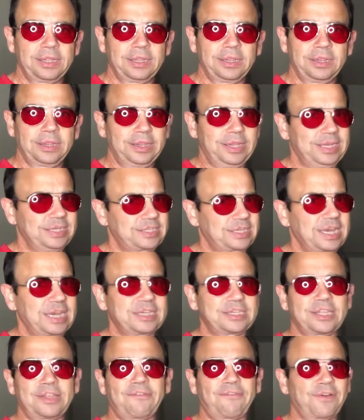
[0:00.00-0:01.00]
let's
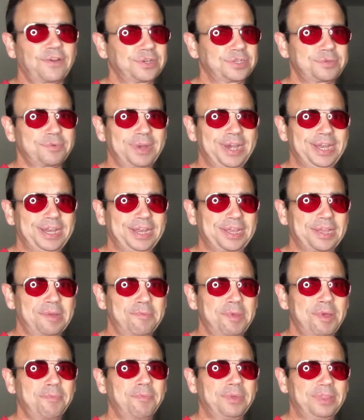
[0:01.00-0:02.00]
get to the first way to come
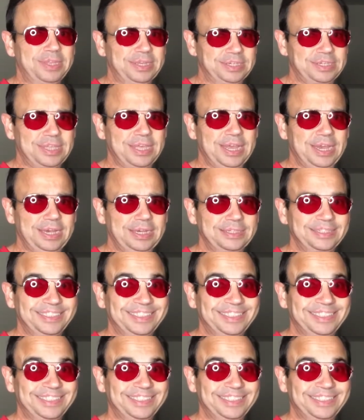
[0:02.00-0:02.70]
up with this thing.